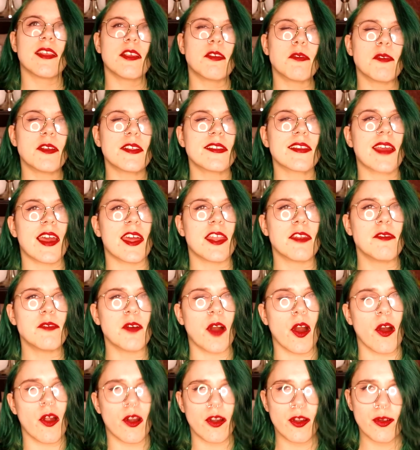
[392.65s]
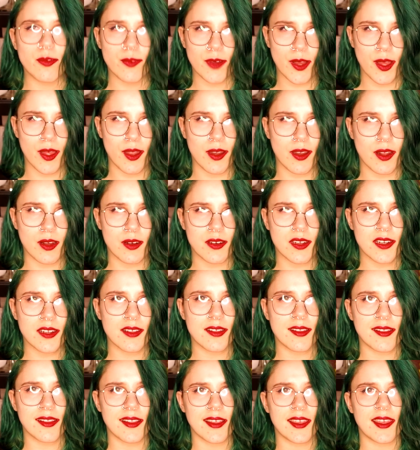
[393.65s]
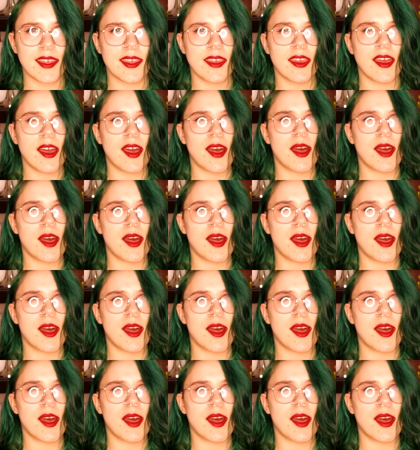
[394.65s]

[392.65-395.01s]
This was kind of a hard one, honestly.